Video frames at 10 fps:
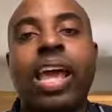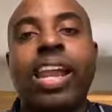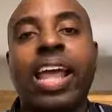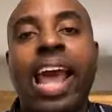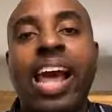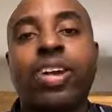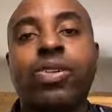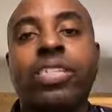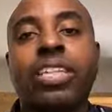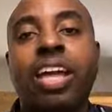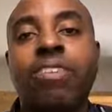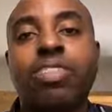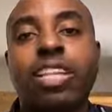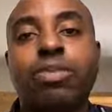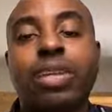And hackers
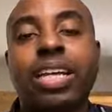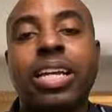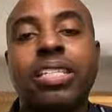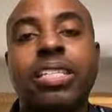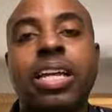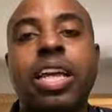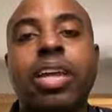love this because